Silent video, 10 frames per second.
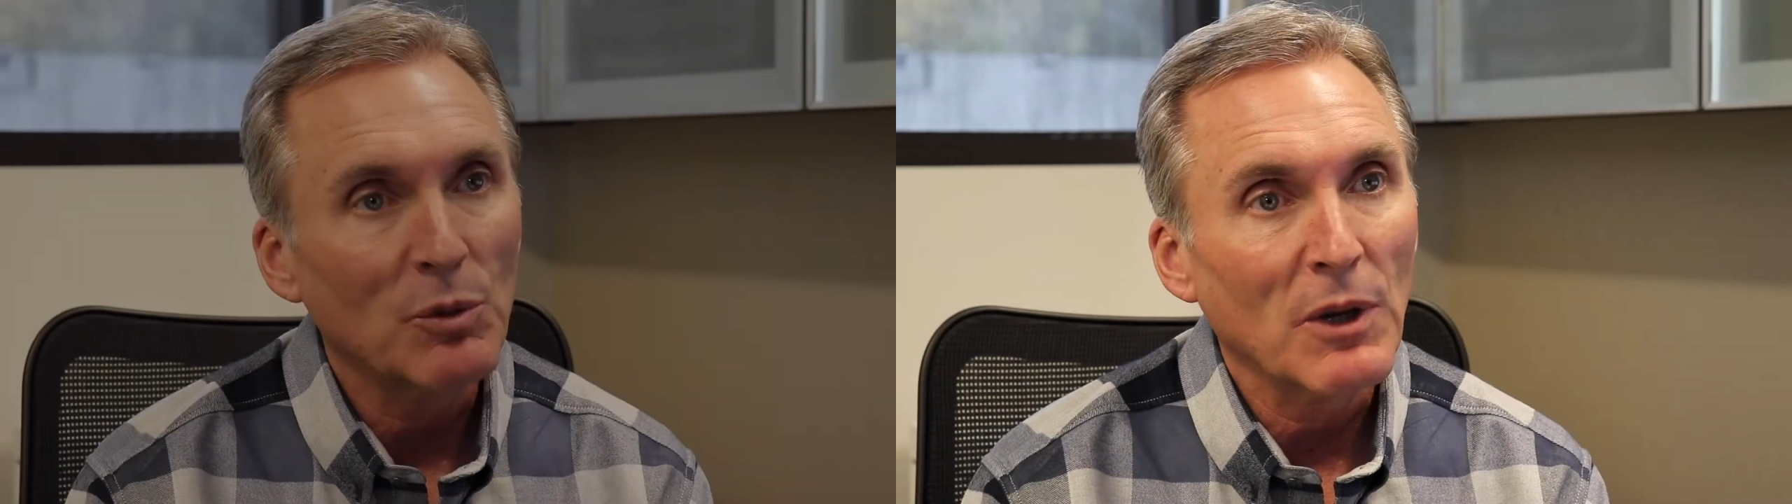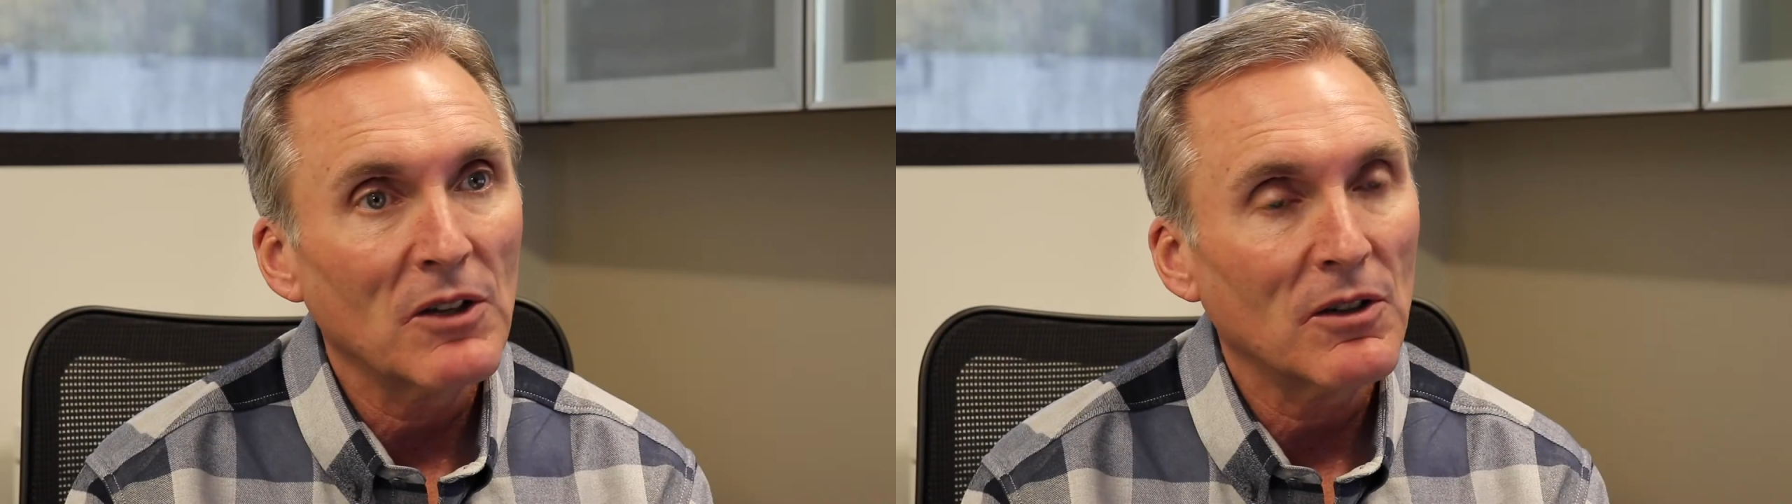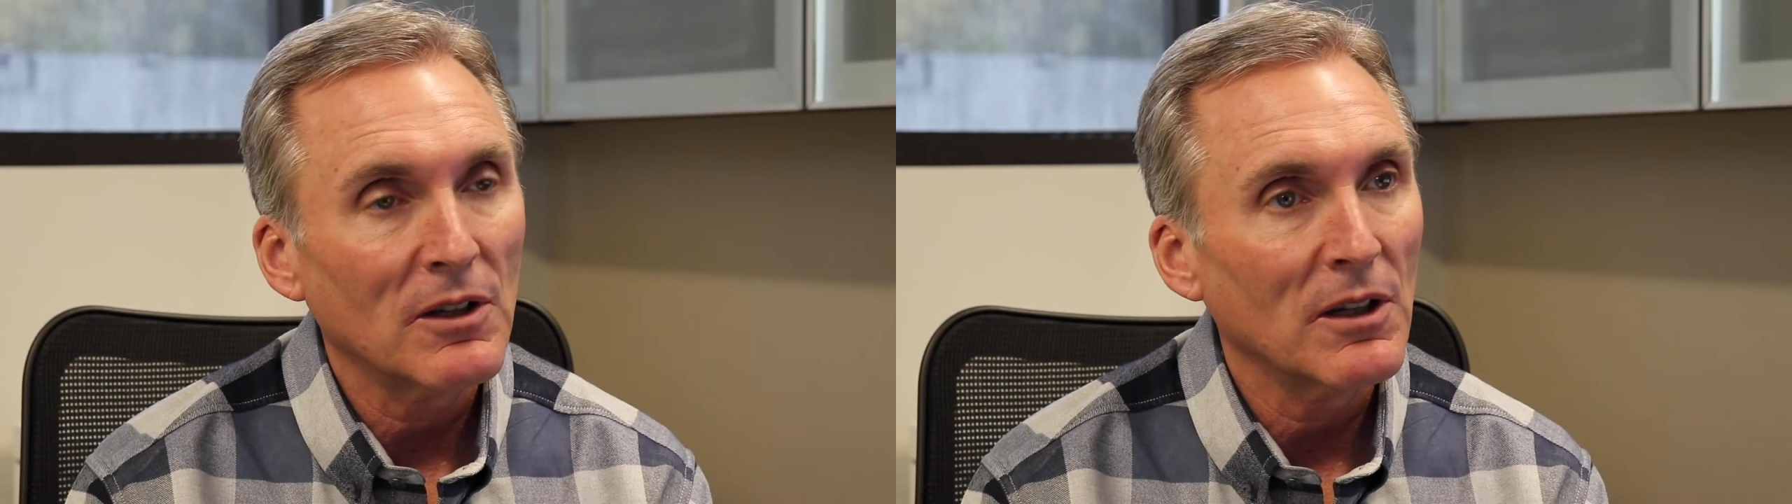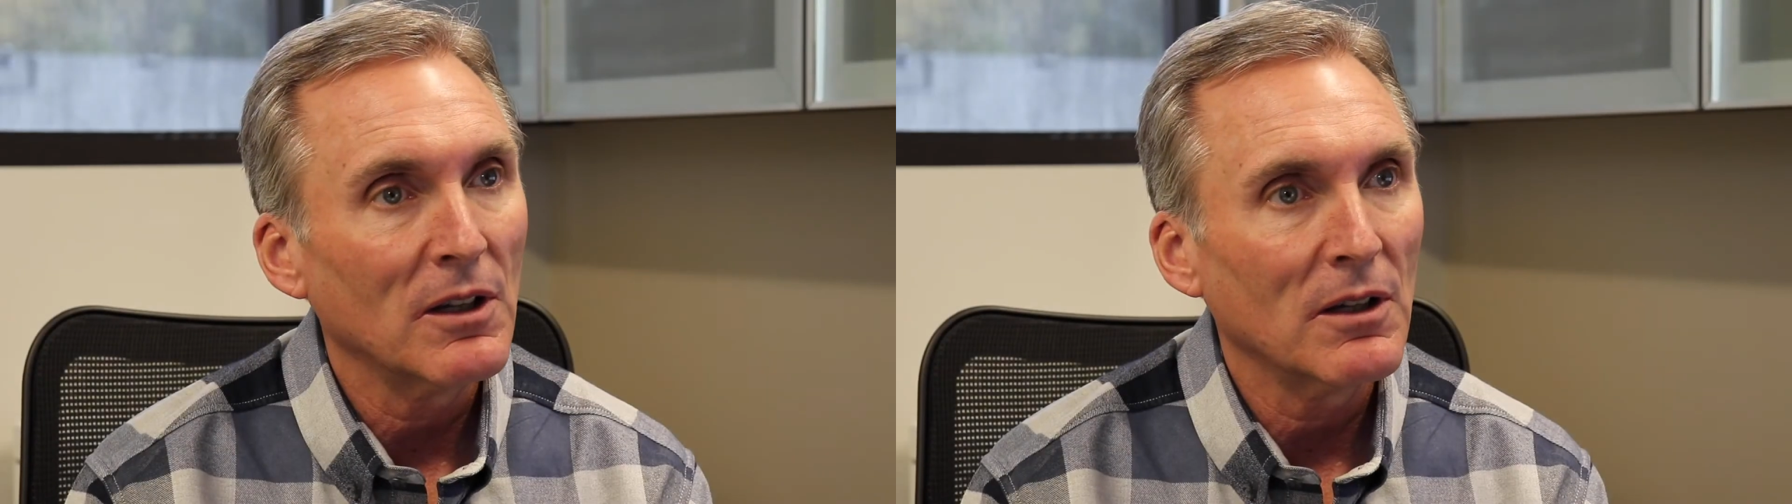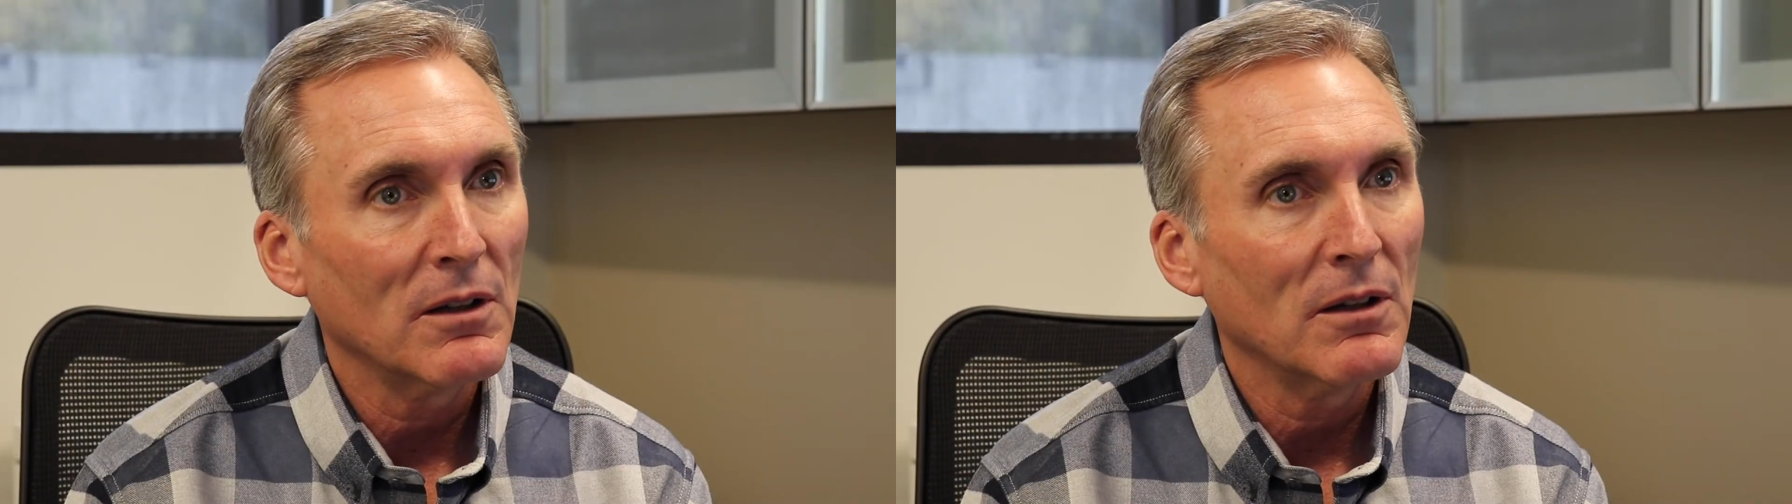
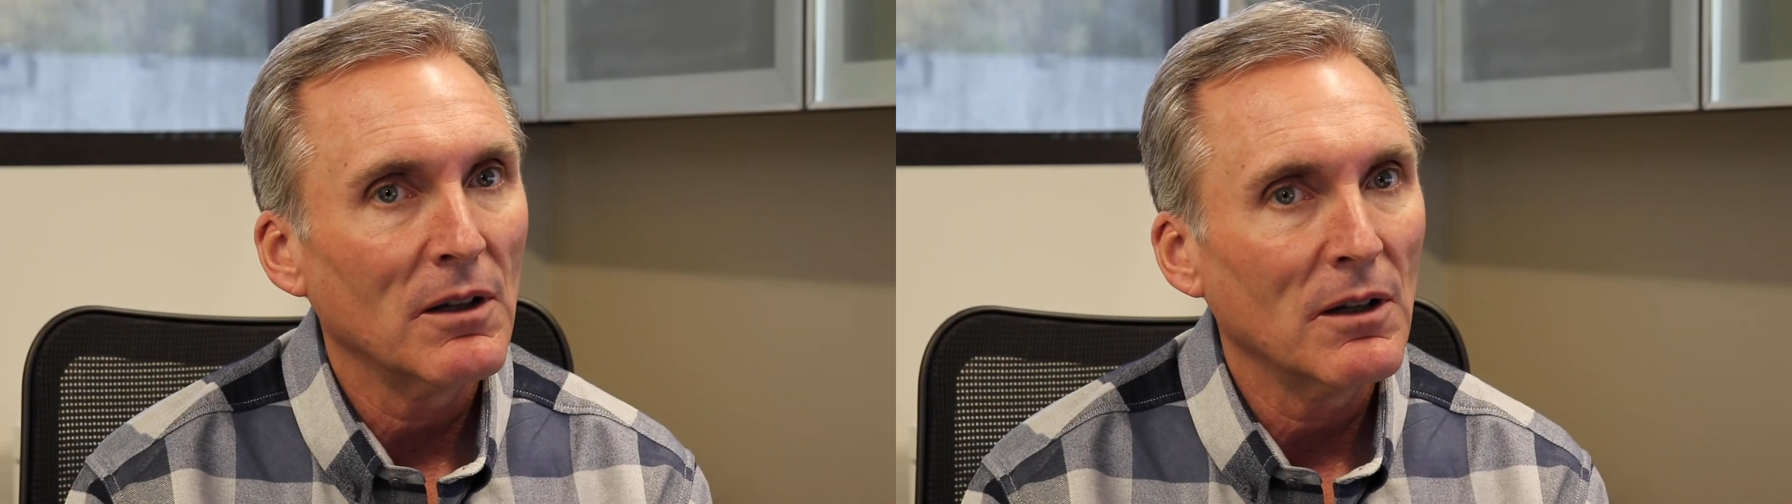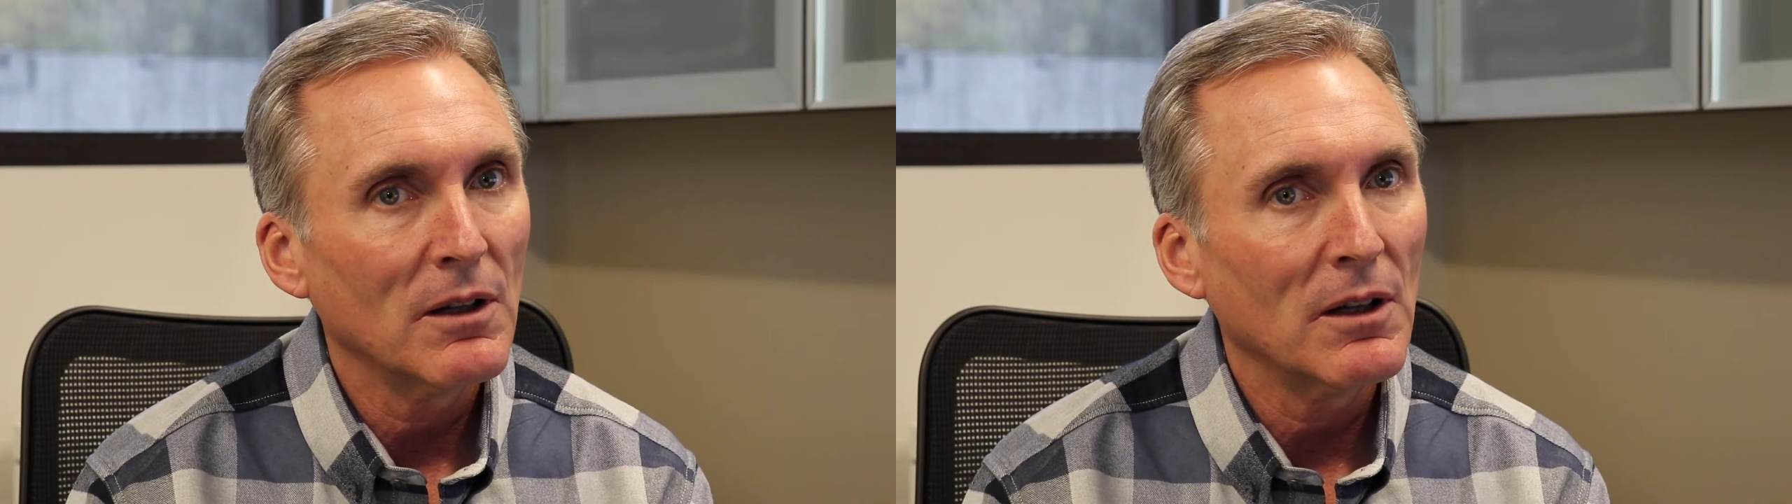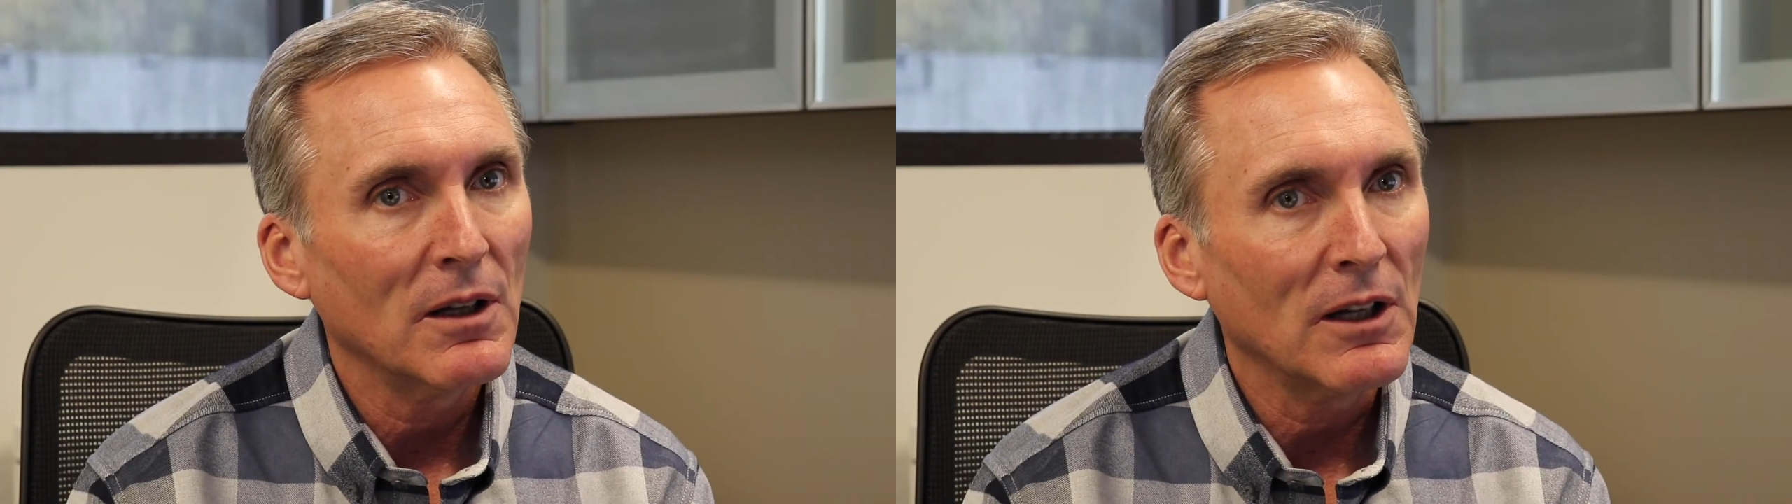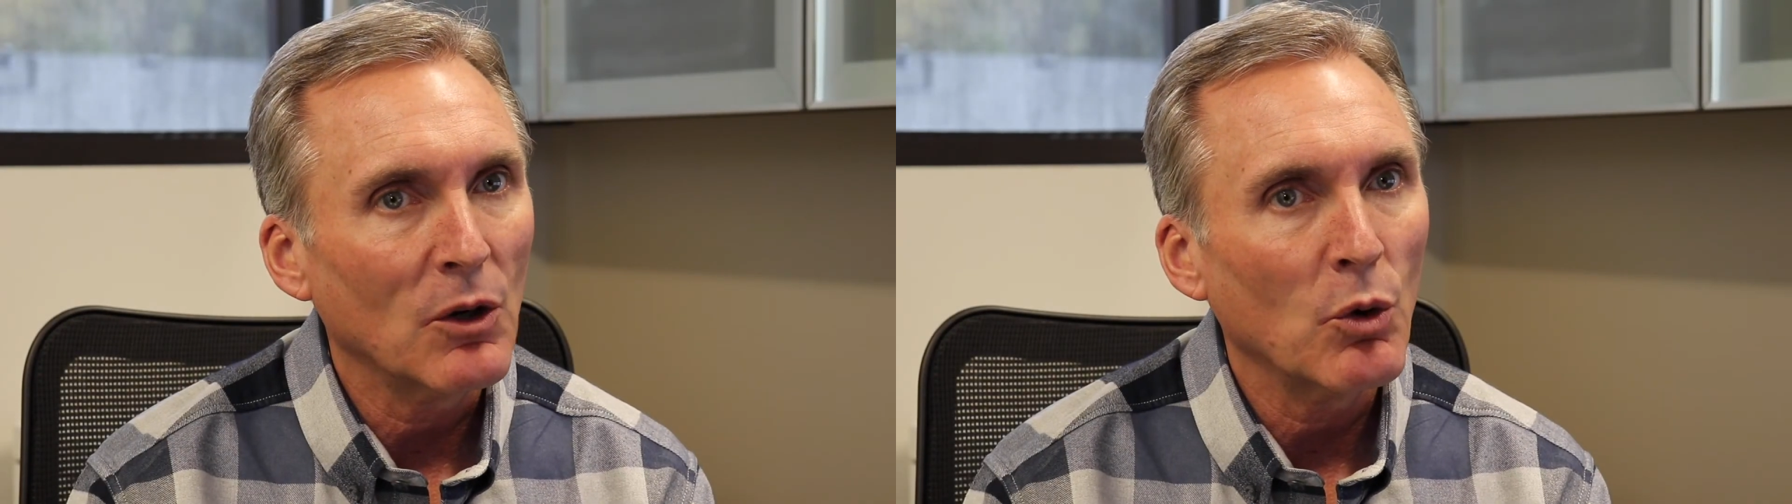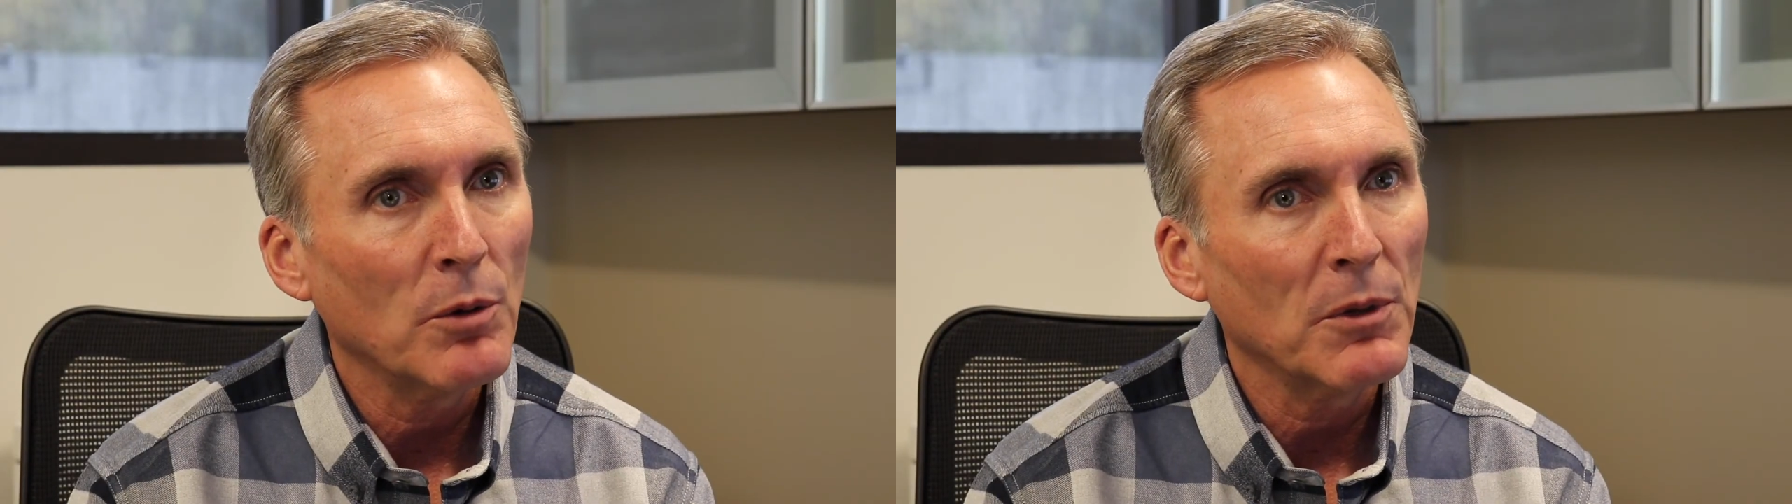Dimensioning
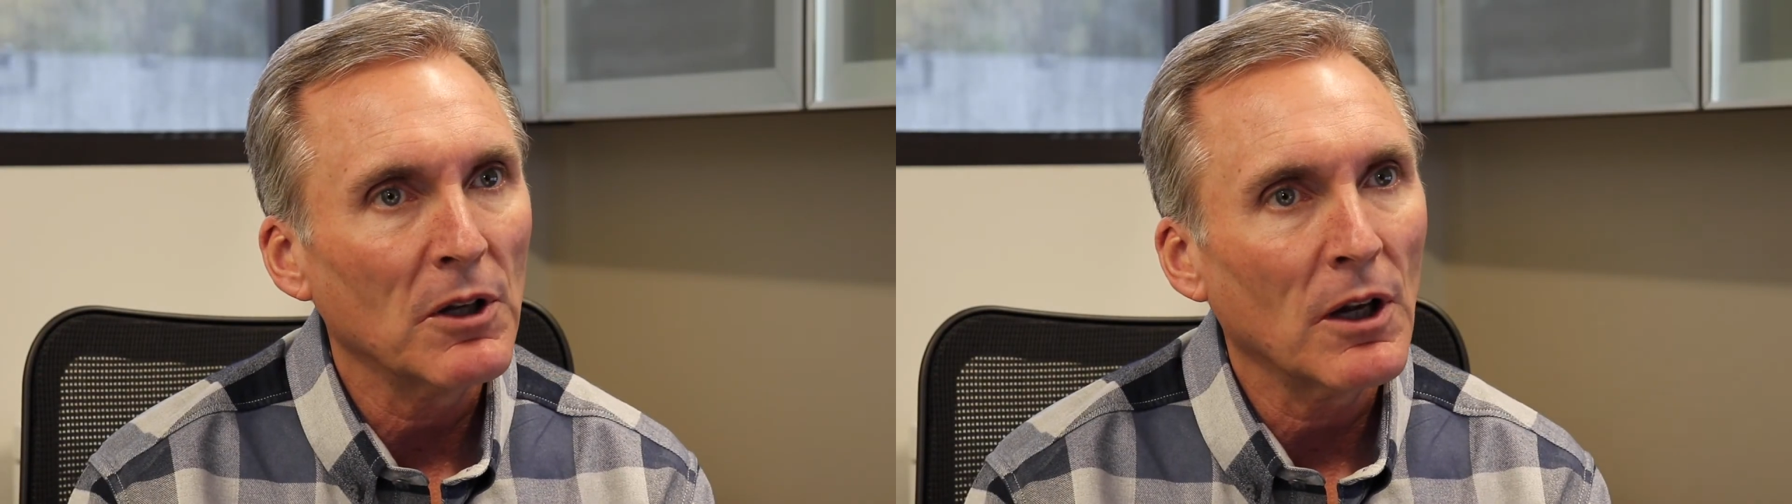equipment